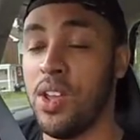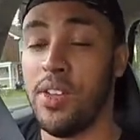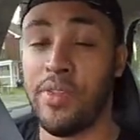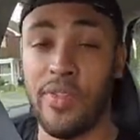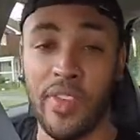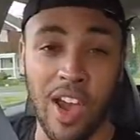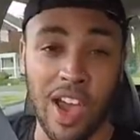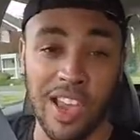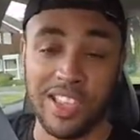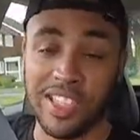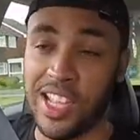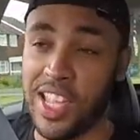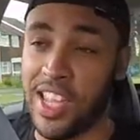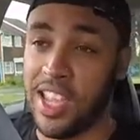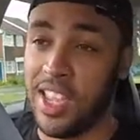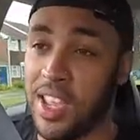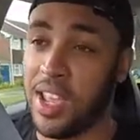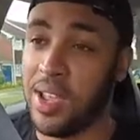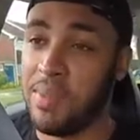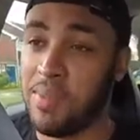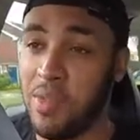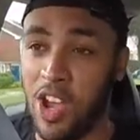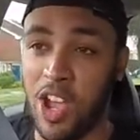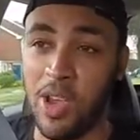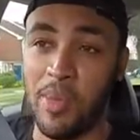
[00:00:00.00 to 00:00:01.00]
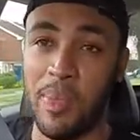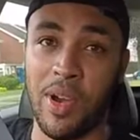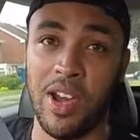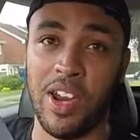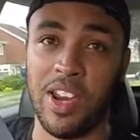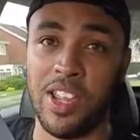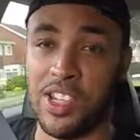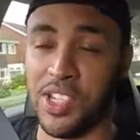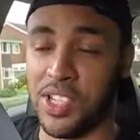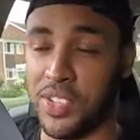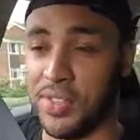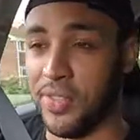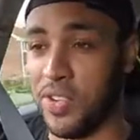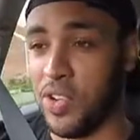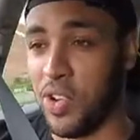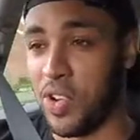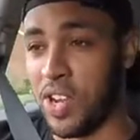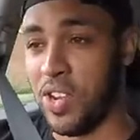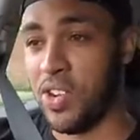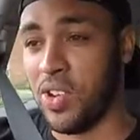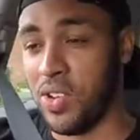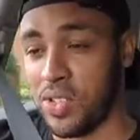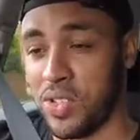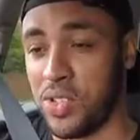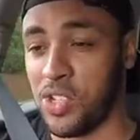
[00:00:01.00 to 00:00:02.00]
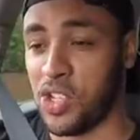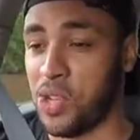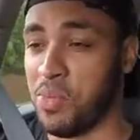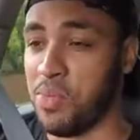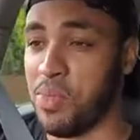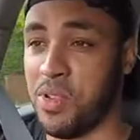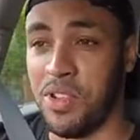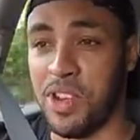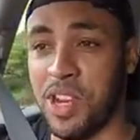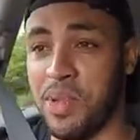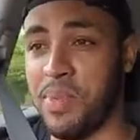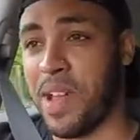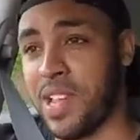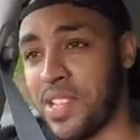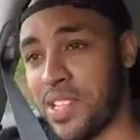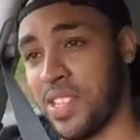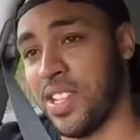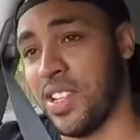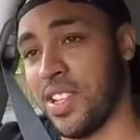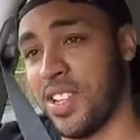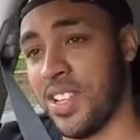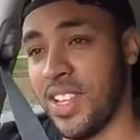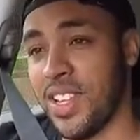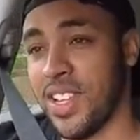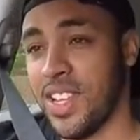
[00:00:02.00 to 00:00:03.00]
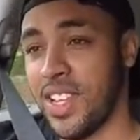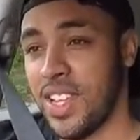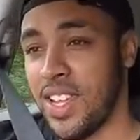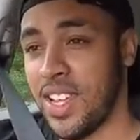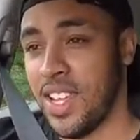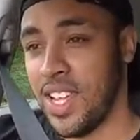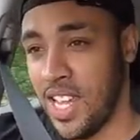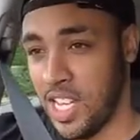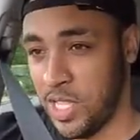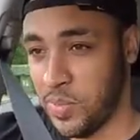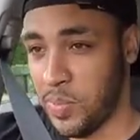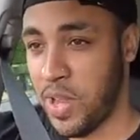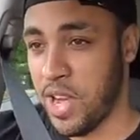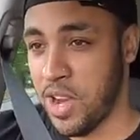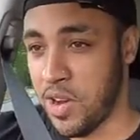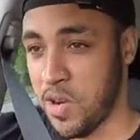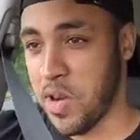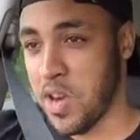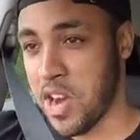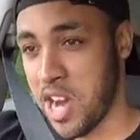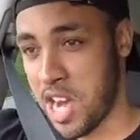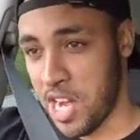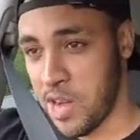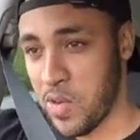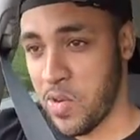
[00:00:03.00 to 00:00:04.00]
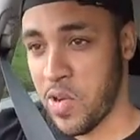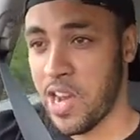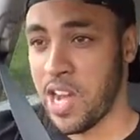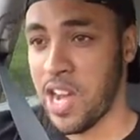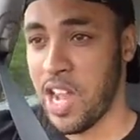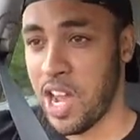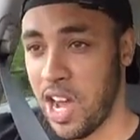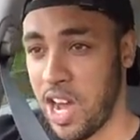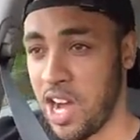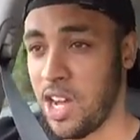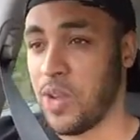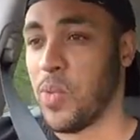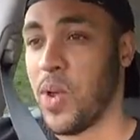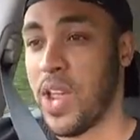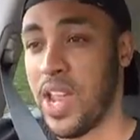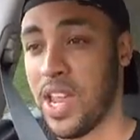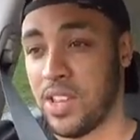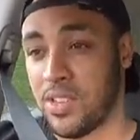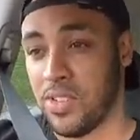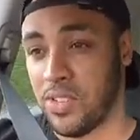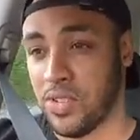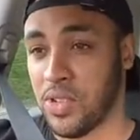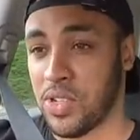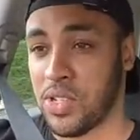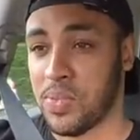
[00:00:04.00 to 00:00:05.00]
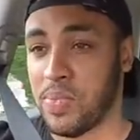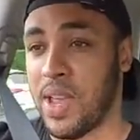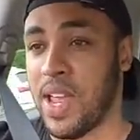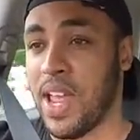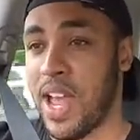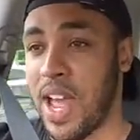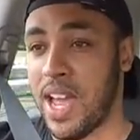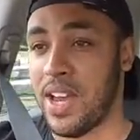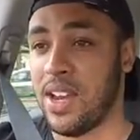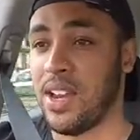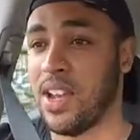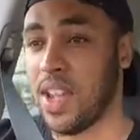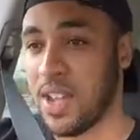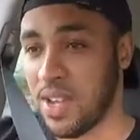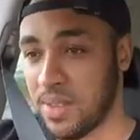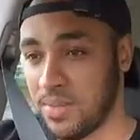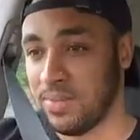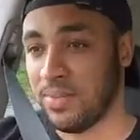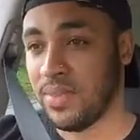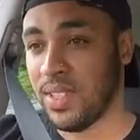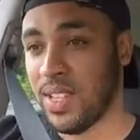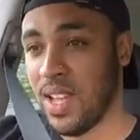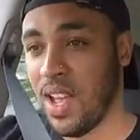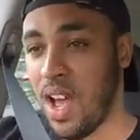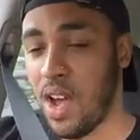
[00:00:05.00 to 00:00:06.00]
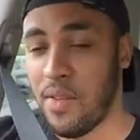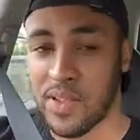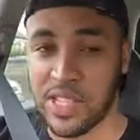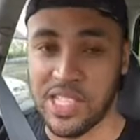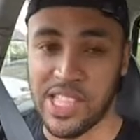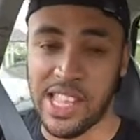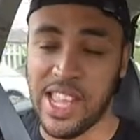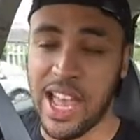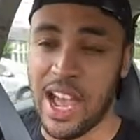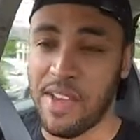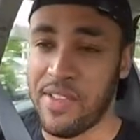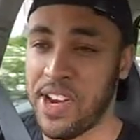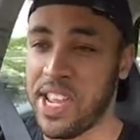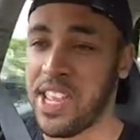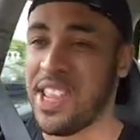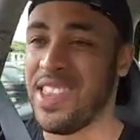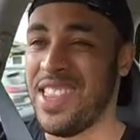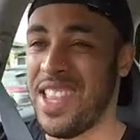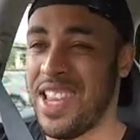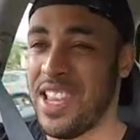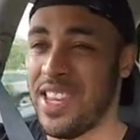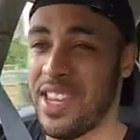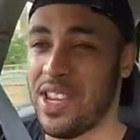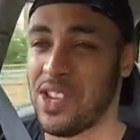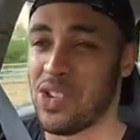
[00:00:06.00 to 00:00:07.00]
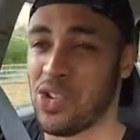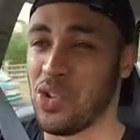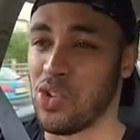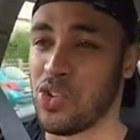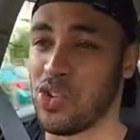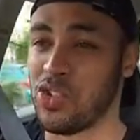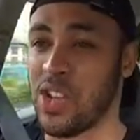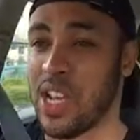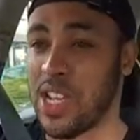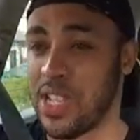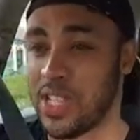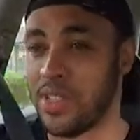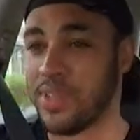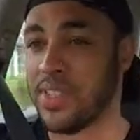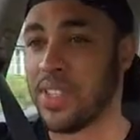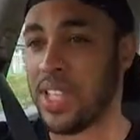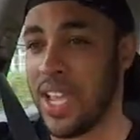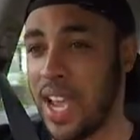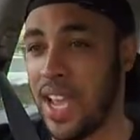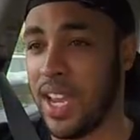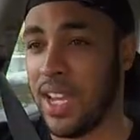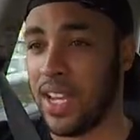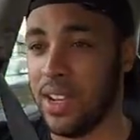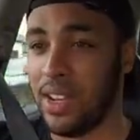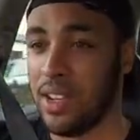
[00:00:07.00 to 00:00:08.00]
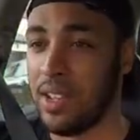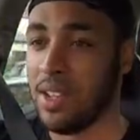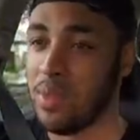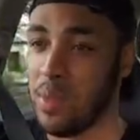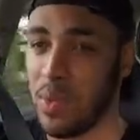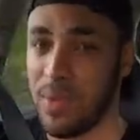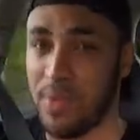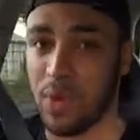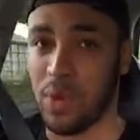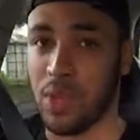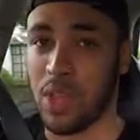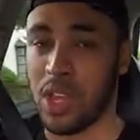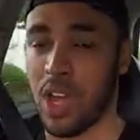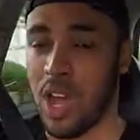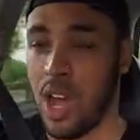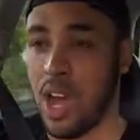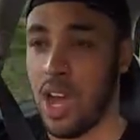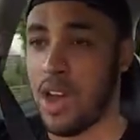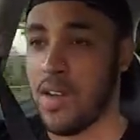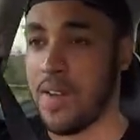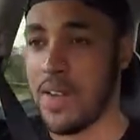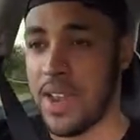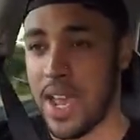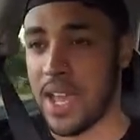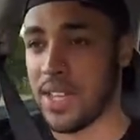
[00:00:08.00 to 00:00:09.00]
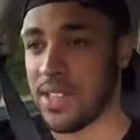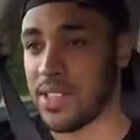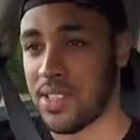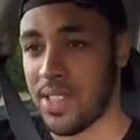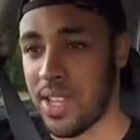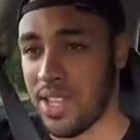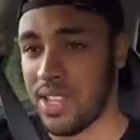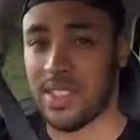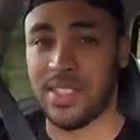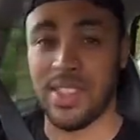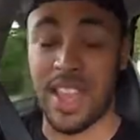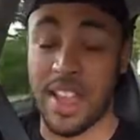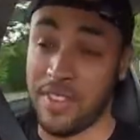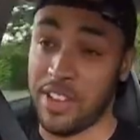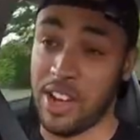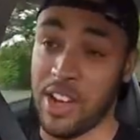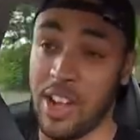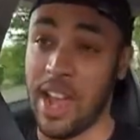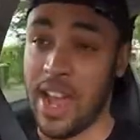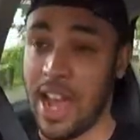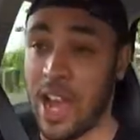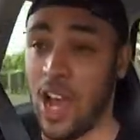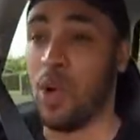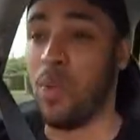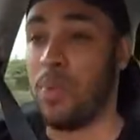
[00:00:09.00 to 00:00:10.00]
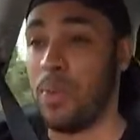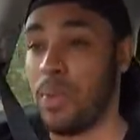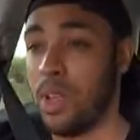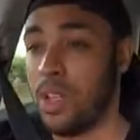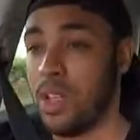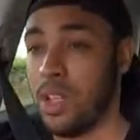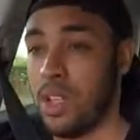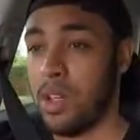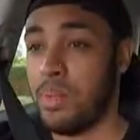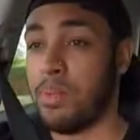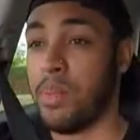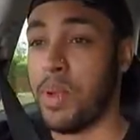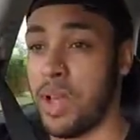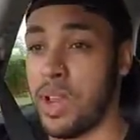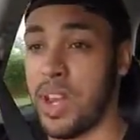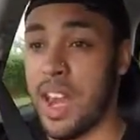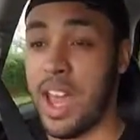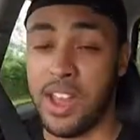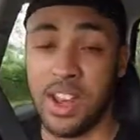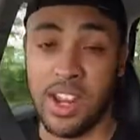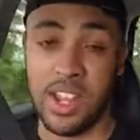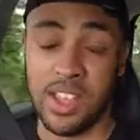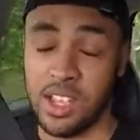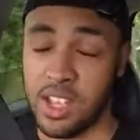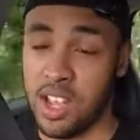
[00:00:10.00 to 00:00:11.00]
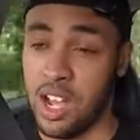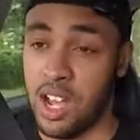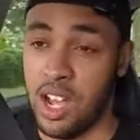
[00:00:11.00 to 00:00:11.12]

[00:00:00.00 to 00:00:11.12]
Firstly, my apologies for looking like such a moody bastard. It's been a really, really hard week, trust me, and obviously having the additional stress of saying before the car, and that's definitely not helped. But now that the